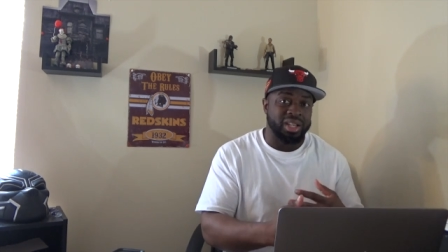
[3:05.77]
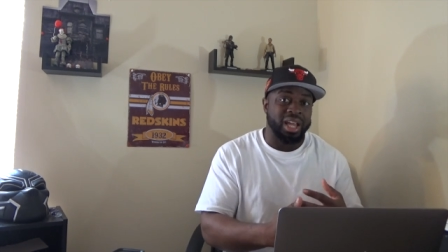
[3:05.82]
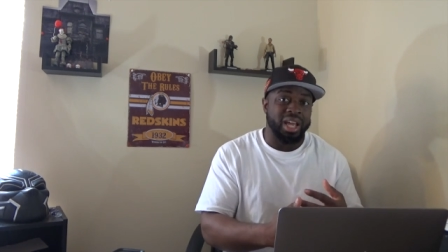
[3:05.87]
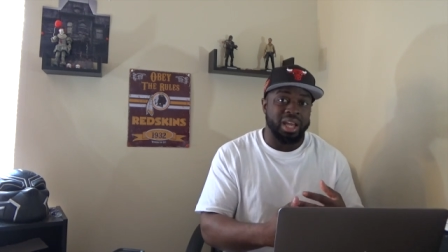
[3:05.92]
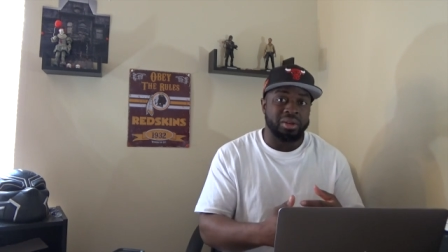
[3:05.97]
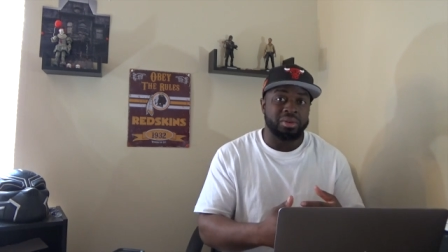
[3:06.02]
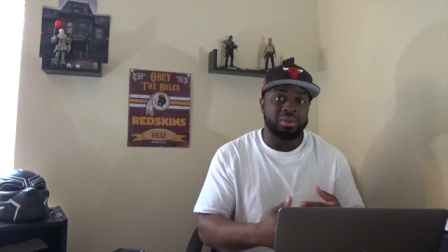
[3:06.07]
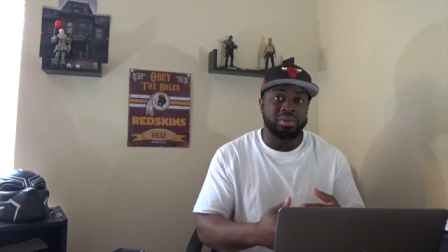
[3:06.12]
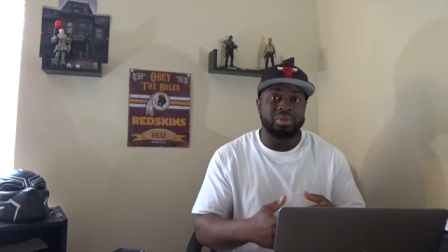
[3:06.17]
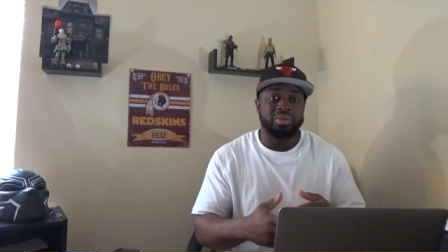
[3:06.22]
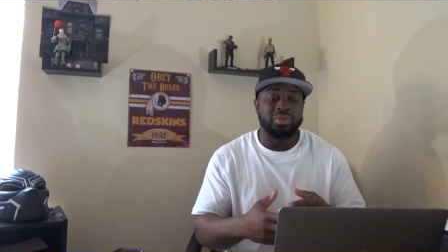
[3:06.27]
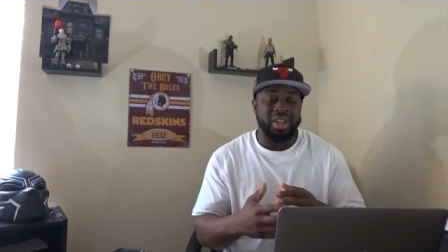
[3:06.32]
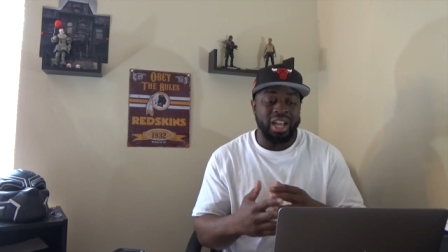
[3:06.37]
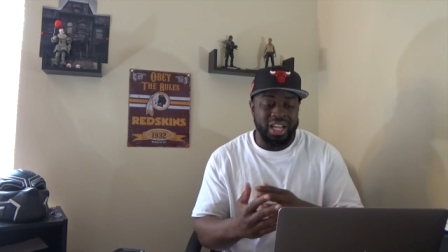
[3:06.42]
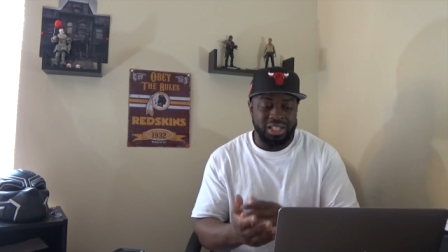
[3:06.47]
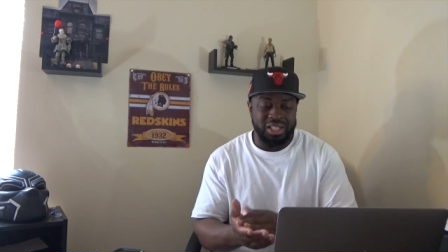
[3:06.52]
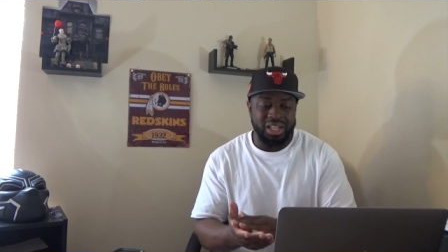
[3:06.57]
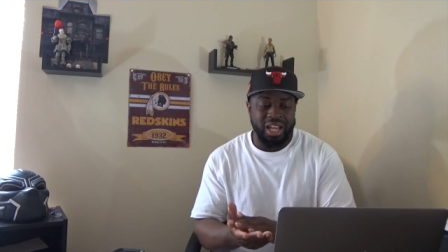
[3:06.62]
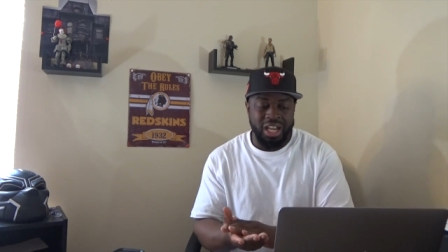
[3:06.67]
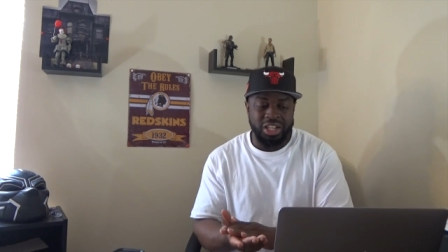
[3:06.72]
that
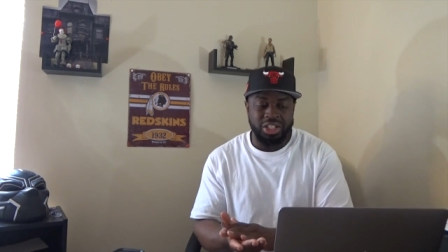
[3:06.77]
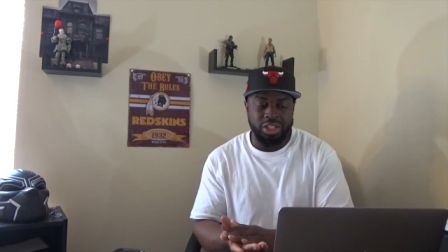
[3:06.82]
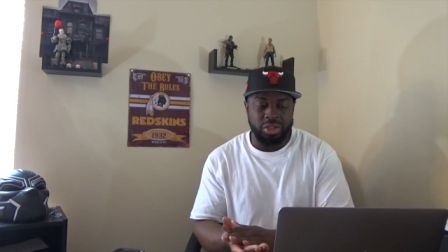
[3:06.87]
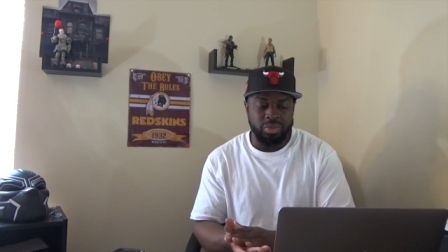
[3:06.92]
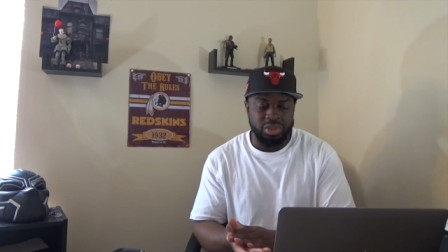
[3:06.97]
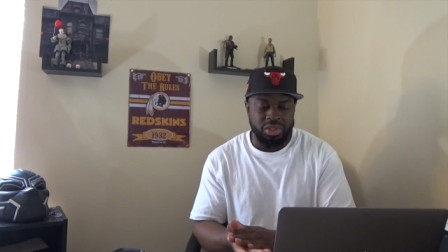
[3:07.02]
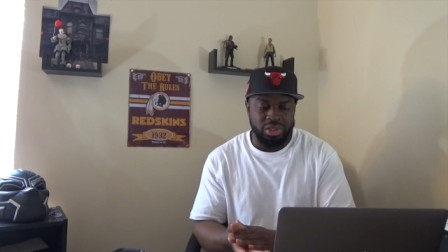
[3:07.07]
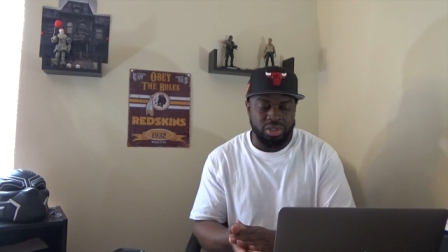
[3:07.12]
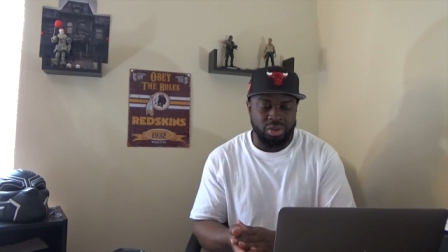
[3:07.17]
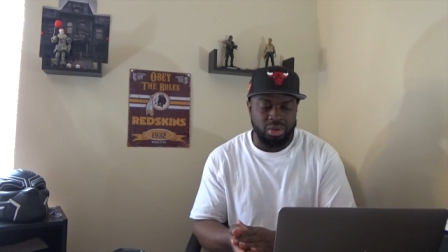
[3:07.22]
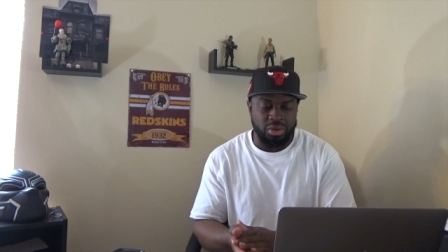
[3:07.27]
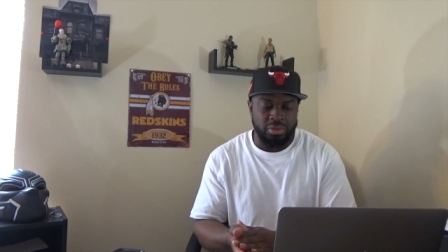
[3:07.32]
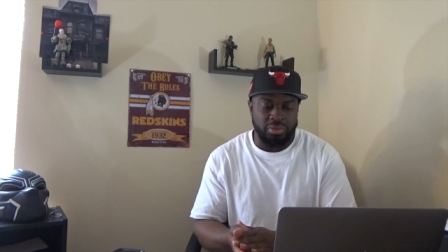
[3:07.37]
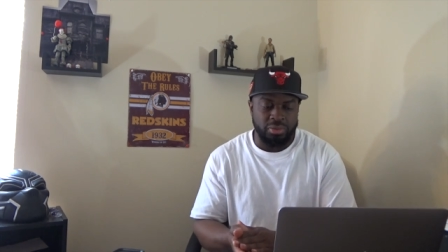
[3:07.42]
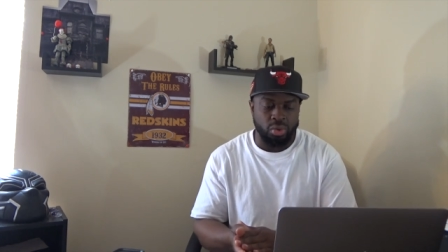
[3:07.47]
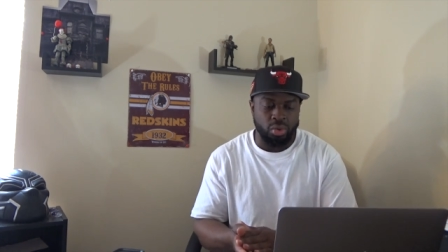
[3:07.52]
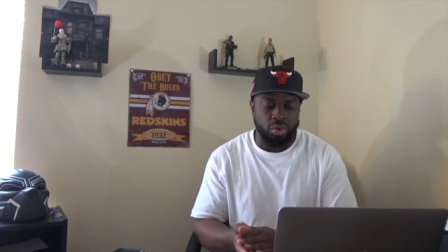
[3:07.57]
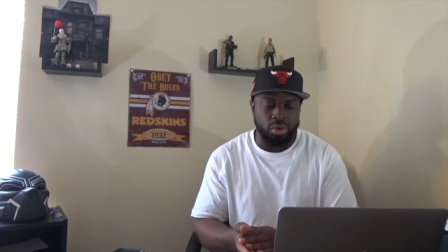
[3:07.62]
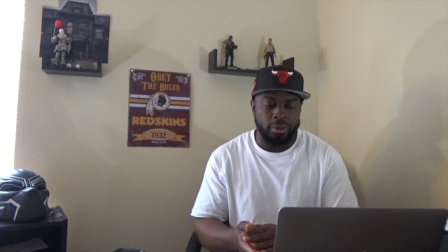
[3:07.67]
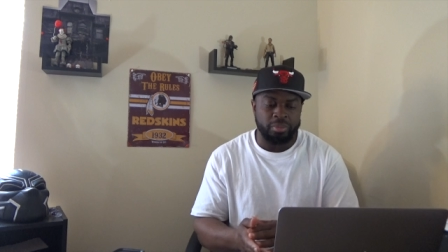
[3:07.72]
that's actually reserved
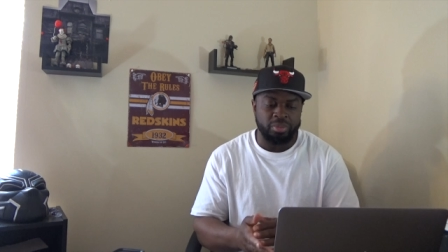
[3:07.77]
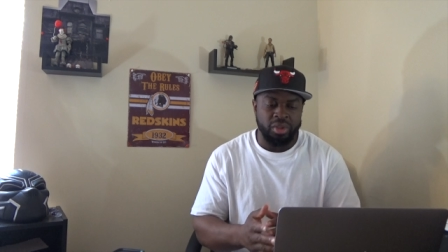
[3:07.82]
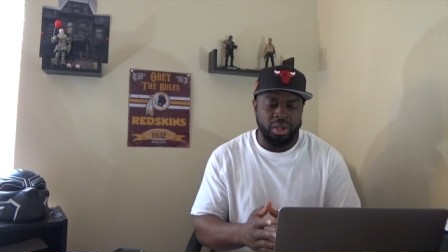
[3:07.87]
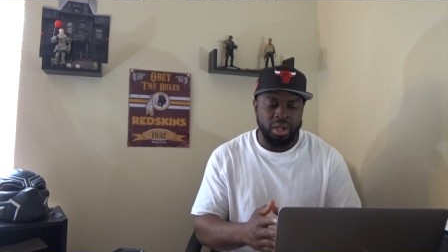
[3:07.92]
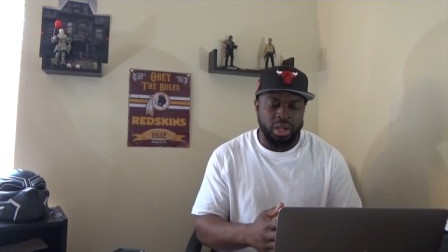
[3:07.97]
for